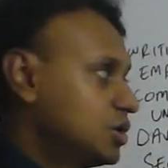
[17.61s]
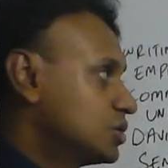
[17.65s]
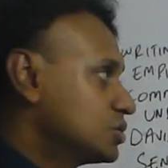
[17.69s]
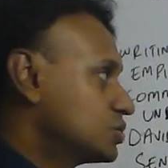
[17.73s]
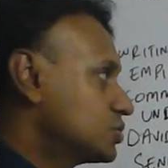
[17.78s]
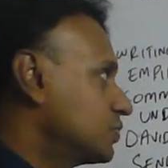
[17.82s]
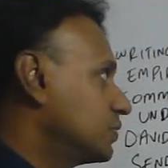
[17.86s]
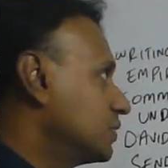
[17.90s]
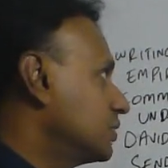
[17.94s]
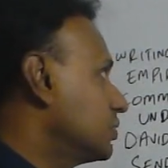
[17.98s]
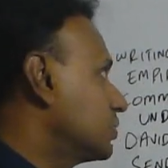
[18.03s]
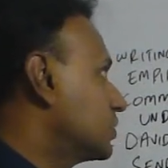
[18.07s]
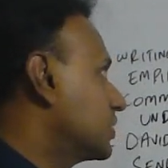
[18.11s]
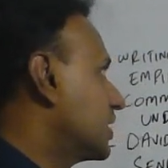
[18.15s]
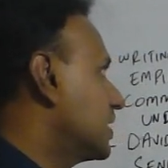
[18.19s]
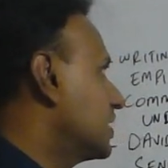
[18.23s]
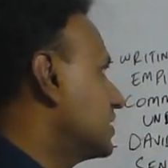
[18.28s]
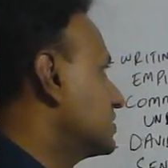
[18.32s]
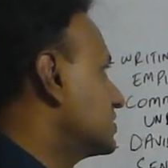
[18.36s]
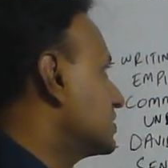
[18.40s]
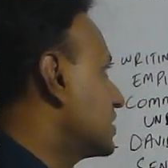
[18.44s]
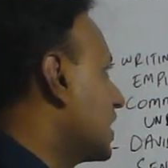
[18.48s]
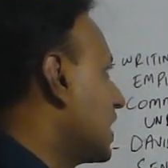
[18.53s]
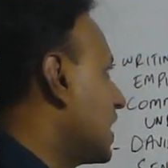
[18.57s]
So we'll look
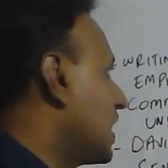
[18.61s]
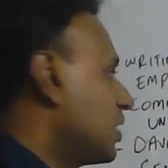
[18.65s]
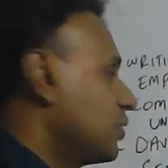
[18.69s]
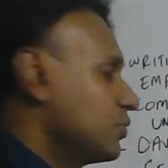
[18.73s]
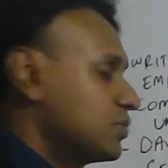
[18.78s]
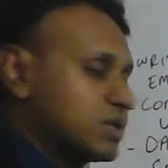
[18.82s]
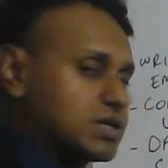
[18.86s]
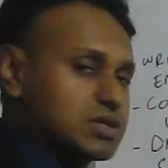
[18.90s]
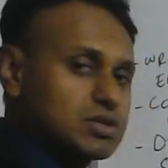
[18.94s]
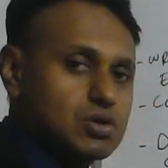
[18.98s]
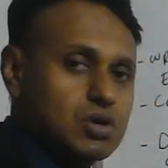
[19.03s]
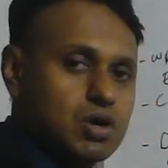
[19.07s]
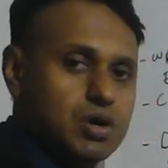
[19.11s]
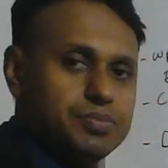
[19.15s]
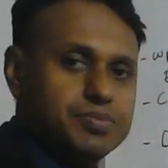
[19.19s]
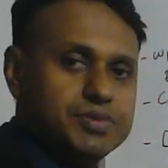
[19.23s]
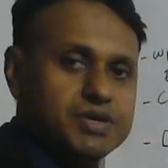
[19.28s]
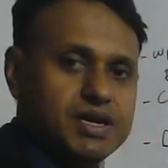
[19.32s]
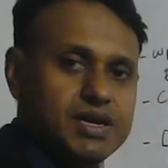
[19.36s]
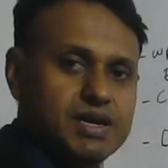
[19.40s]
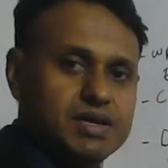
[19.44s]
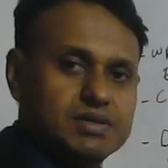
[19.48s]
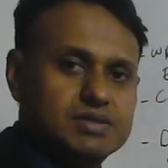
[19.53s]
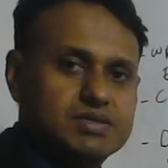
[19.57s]
at how we can
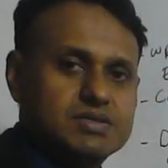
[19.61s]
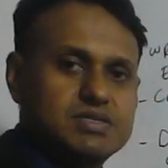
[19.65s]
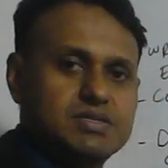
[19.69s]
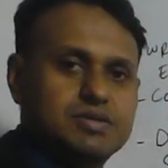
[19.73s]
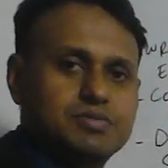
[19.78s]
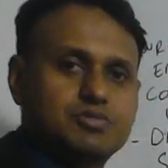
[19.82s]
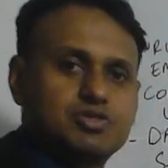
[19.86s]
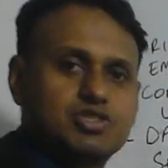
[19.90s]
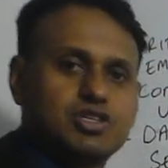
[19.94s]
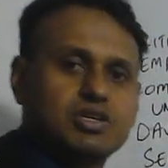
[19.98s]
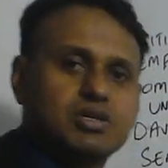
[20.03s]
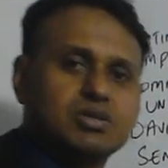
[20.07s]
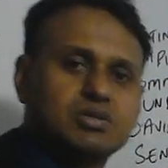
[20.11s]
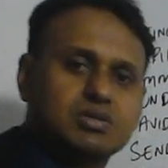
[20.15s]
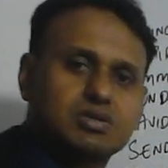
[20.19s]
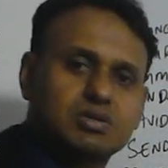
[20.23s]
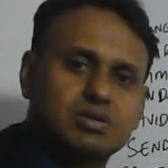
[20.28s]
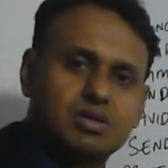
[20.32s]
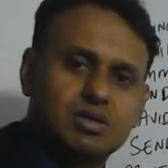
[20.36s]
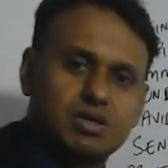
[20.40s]
comprehend the subject.